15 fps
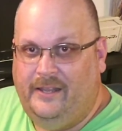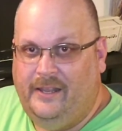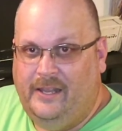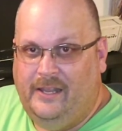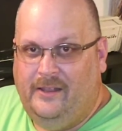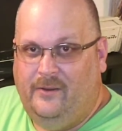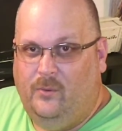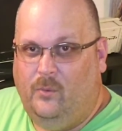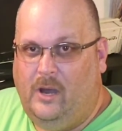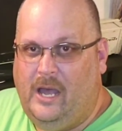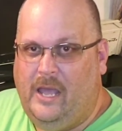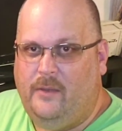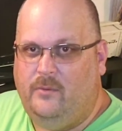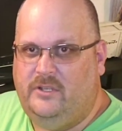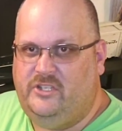why would
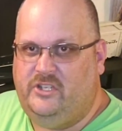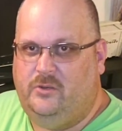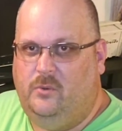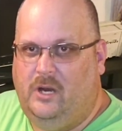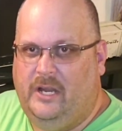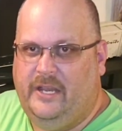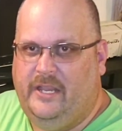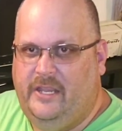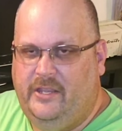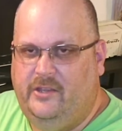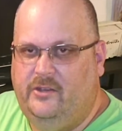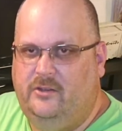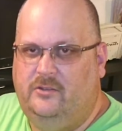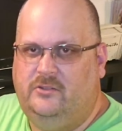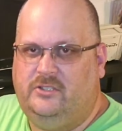you want to use
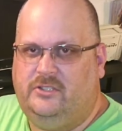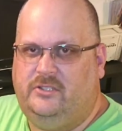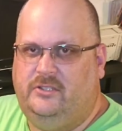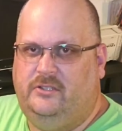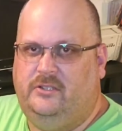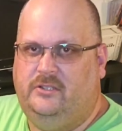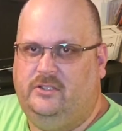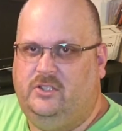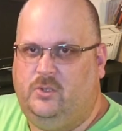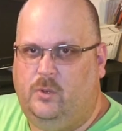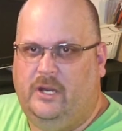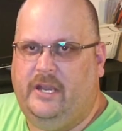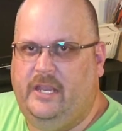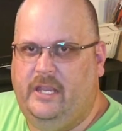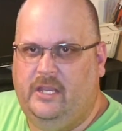20
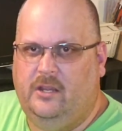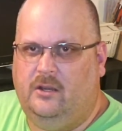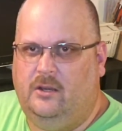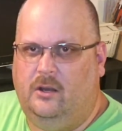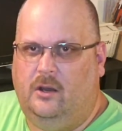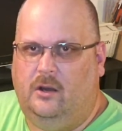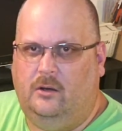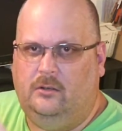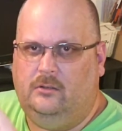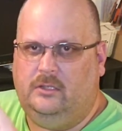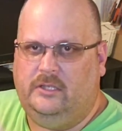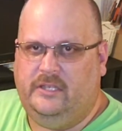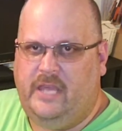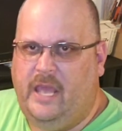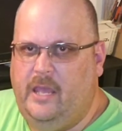year old
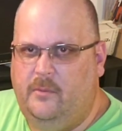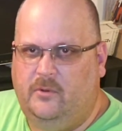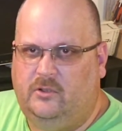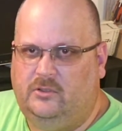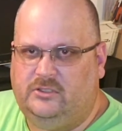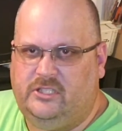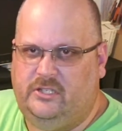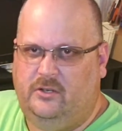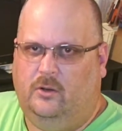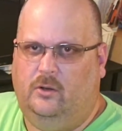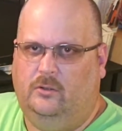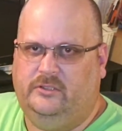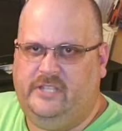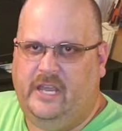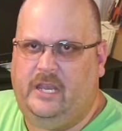cables and old
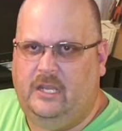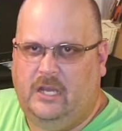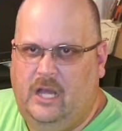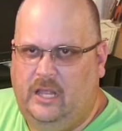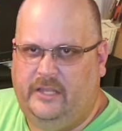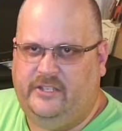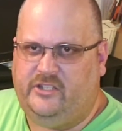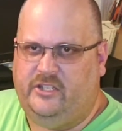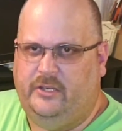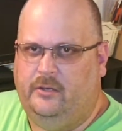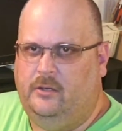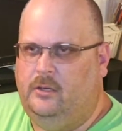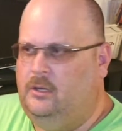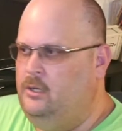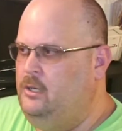technology?
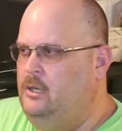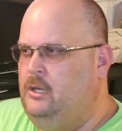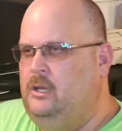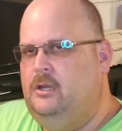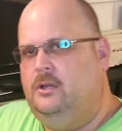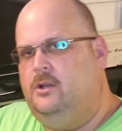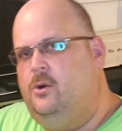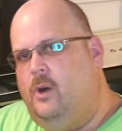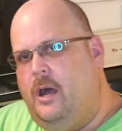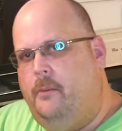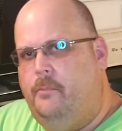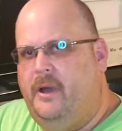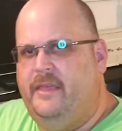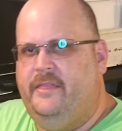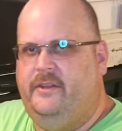Go out buy the
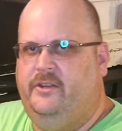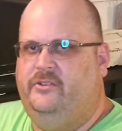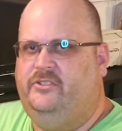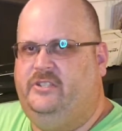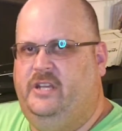new stuff.